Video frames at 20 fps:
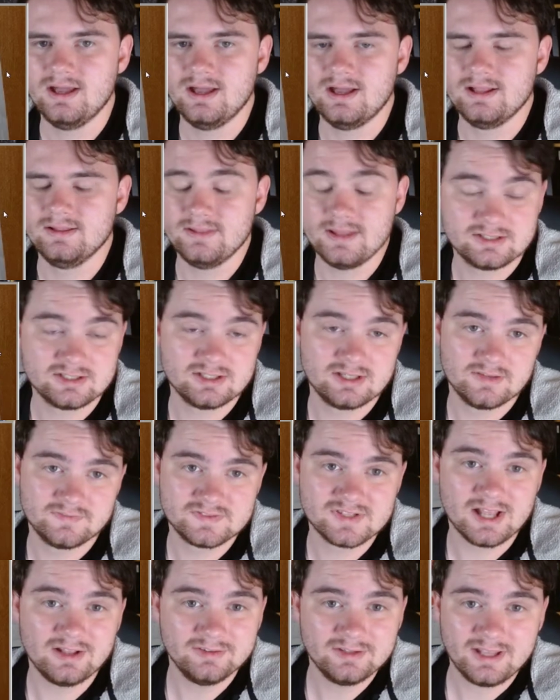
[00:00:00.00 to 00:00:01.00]
Legend of
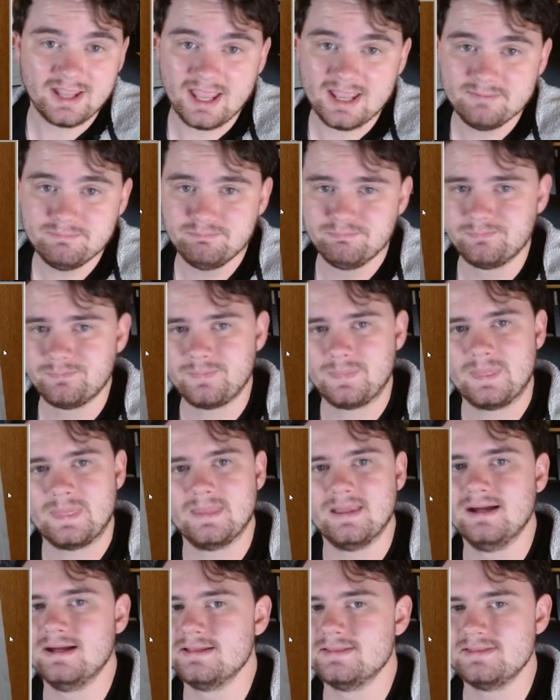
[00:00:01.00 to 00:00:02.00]
Zelda game.
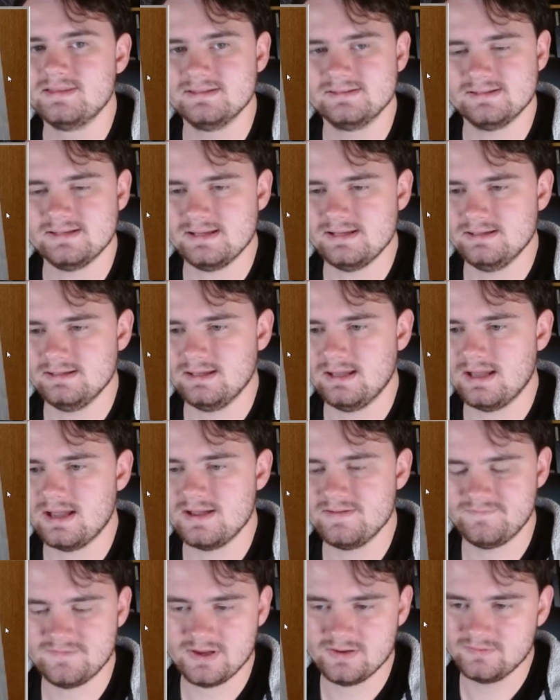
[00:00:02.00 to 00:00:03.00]

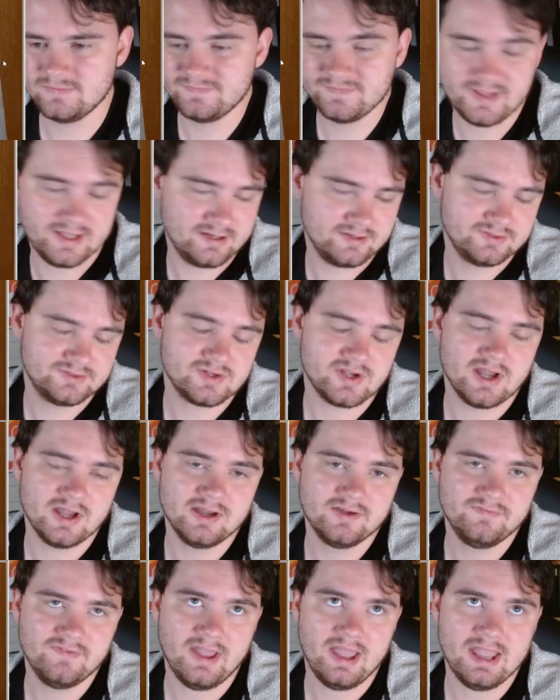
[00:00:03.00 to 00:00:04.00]
I found fan art
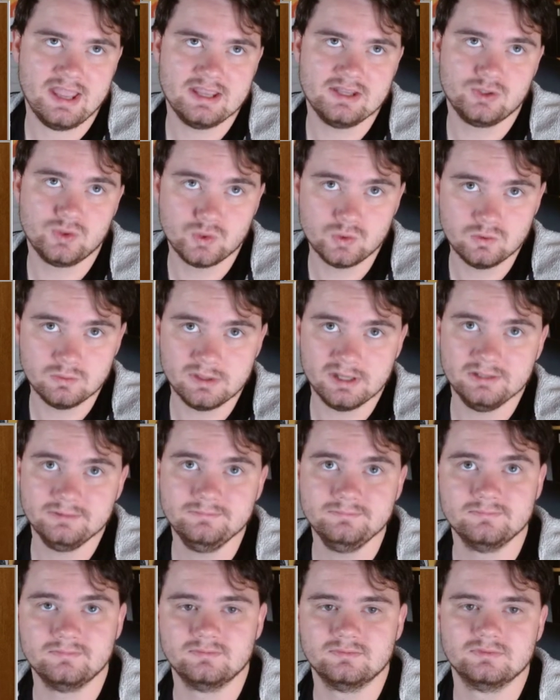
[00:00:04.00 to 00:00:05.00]
of a Guma,